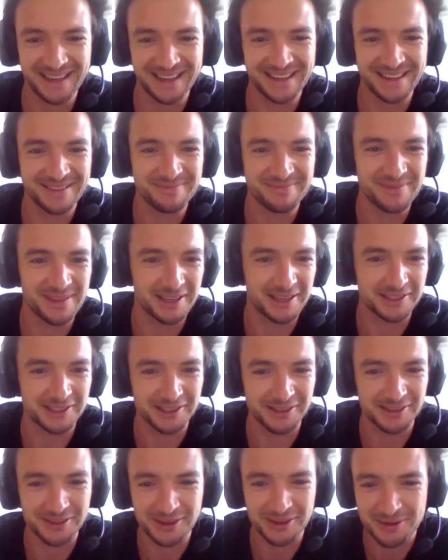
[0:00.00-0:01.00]
I
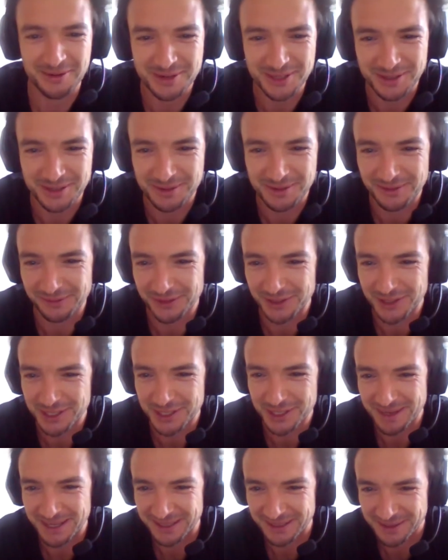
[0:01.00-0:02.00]
didn't know I was the
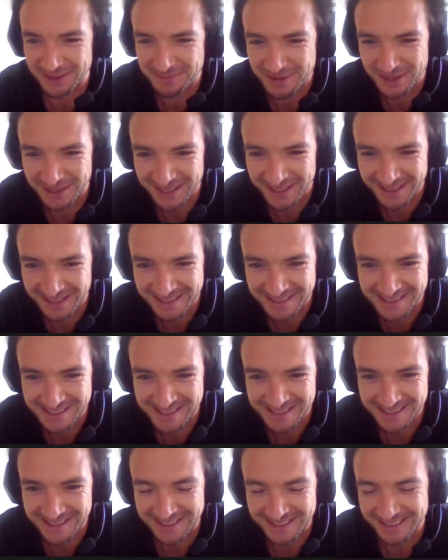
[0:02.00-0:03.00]
first speaker, but that
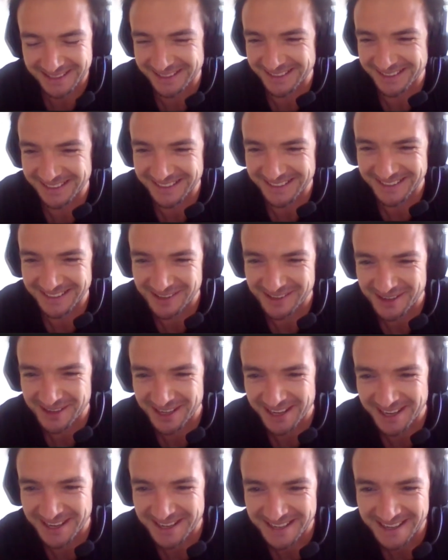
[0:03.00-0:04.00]
is
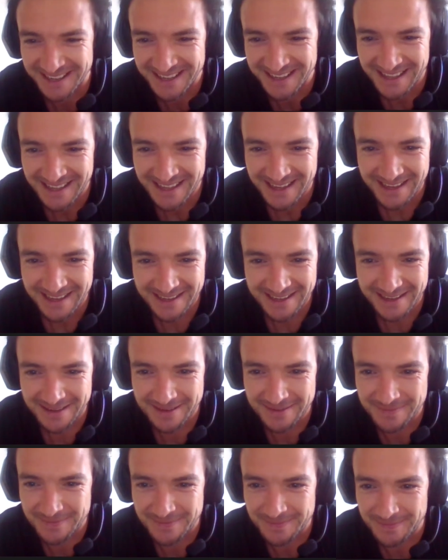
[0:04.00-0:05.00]
okay.
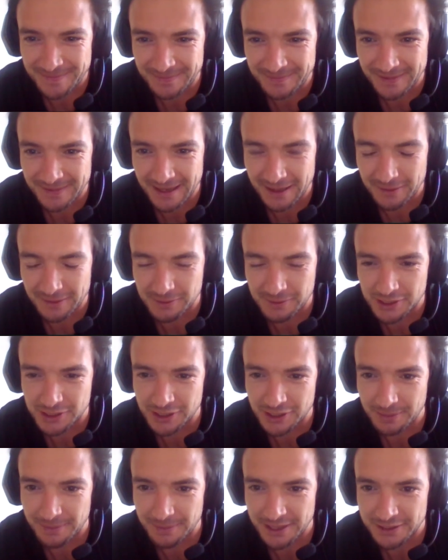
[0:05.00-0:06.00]
I will
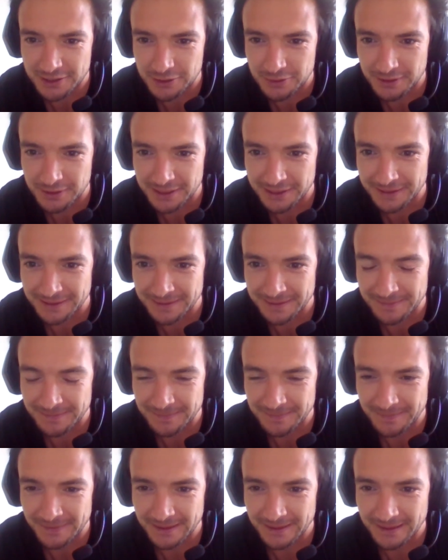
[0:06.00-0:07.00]
share my screen
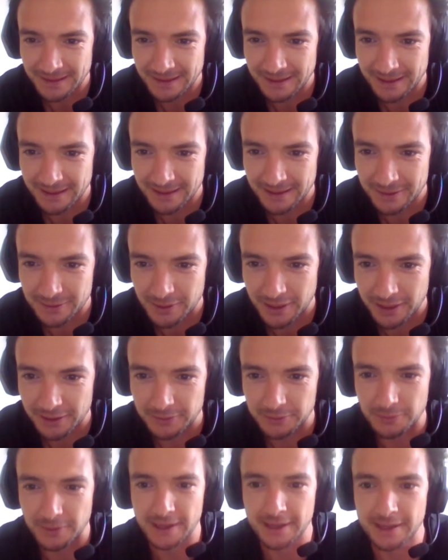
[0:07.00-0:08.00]

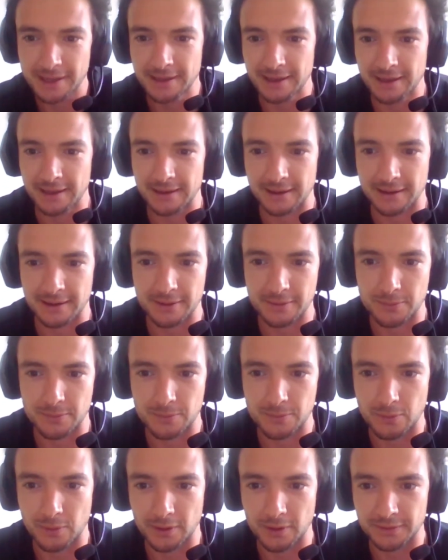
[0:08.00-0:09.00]
right away, and I
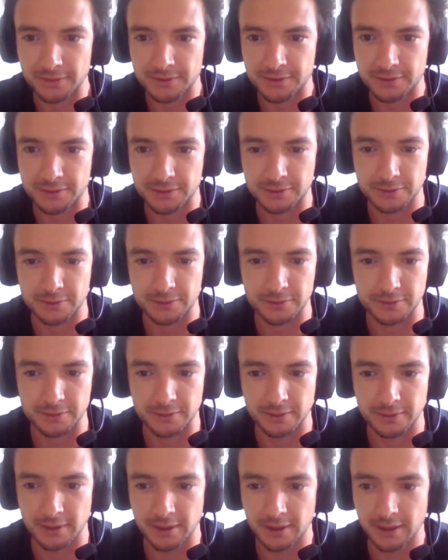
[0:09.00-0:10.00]
want to